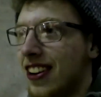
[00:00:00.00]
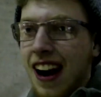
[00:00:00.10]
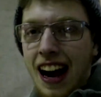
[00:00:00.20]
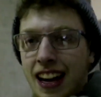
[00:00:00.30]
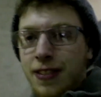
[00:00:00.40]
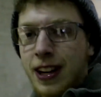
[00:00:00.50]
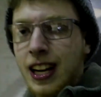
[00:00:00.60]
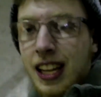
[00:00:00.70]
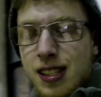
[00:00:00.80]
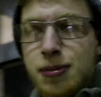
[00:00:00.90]
Ryan. We're
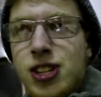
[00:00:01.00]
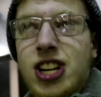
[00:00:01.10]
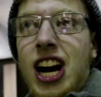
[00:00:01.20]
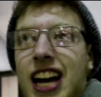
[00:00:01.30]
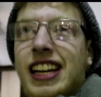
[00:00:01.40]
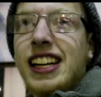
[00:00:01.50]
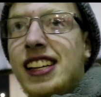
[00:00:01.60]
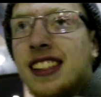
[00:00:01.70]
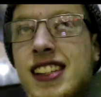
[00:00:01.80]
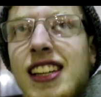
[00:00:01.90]
gonna get some
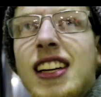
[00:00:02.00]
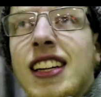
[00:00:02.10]
Chinese.